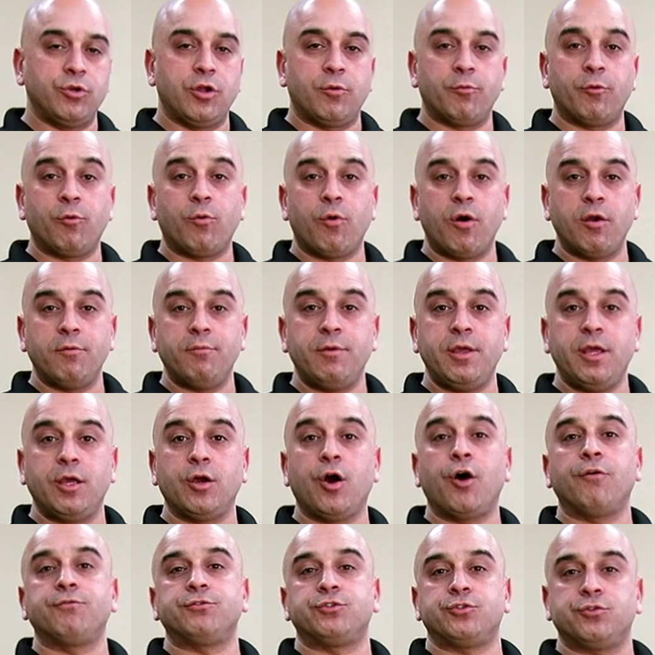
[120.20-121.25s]
Number one being
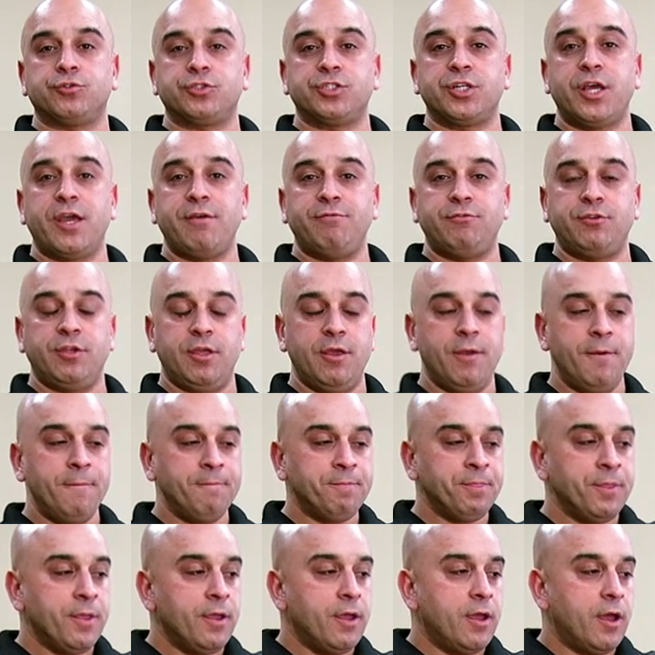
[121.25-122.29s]
officer safety.
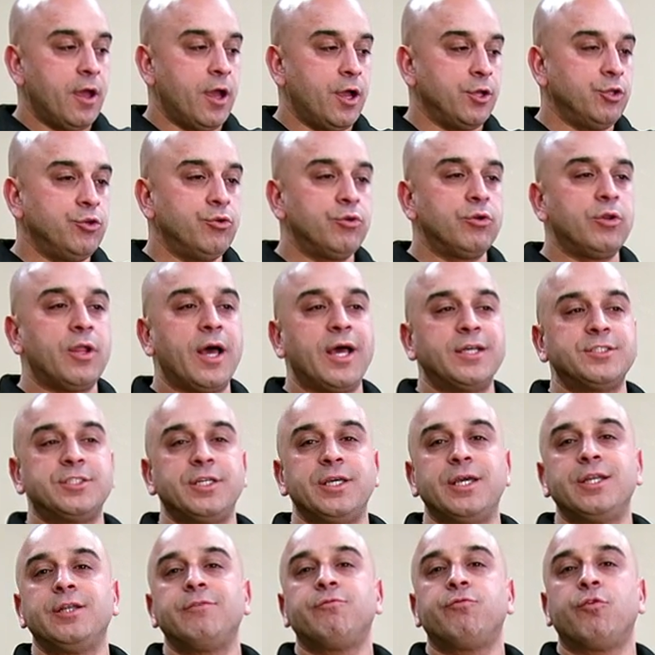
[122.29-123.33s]
Utilizing
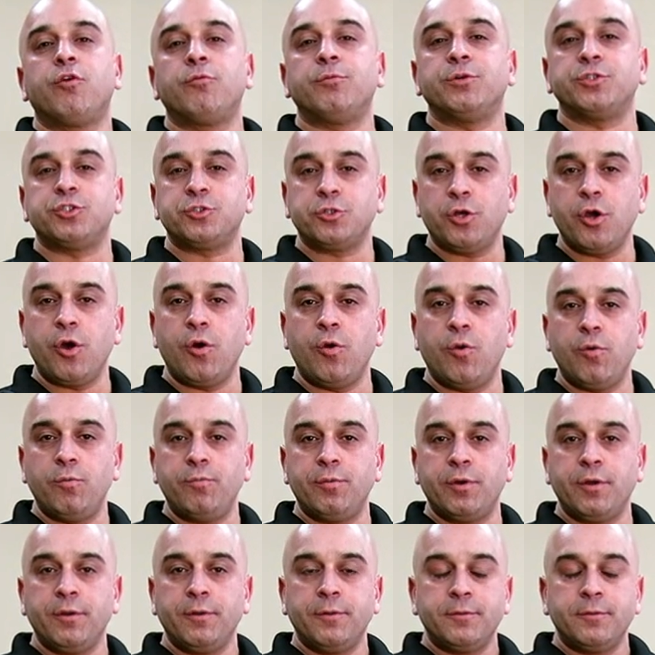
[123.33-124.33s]
any form of scope,